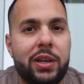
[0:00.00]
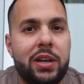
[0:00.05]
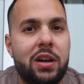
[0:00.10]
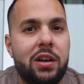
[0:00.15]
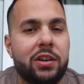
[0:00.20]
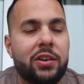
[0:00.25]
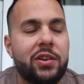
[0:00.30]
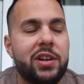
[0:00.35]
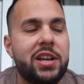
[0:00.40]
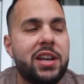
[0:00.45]

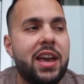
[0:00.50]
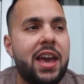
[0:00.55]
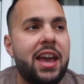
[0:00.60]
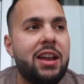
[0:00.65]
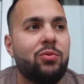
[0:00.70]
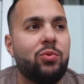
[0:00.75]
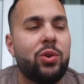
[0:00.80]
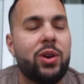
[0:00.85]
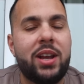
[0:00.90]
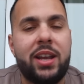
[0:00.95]
hungry
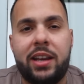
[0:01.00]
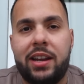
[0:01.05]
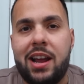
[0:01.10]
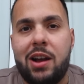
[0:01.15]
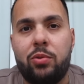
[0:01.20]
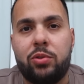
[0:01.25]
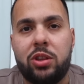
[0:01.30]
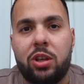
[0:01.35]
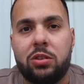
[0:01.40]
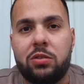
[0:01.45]
and we're hanging
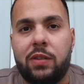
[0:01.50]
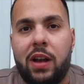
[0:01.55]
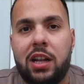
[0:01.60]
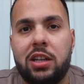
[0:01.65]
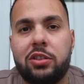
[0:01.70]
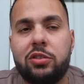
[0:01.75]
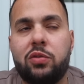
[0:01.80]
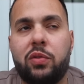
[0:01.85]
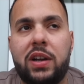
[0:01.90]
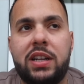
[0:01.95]
out with
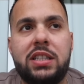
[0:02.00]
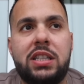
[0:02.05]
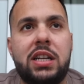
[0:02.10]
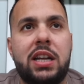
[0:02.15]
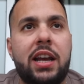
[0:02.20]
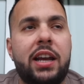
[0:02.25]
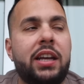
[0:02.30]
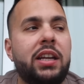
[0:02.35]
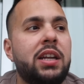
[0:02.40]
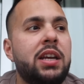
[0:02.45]
Osvaldo's friend
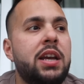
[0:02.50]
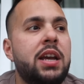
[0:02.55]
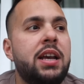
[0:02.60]
tonight.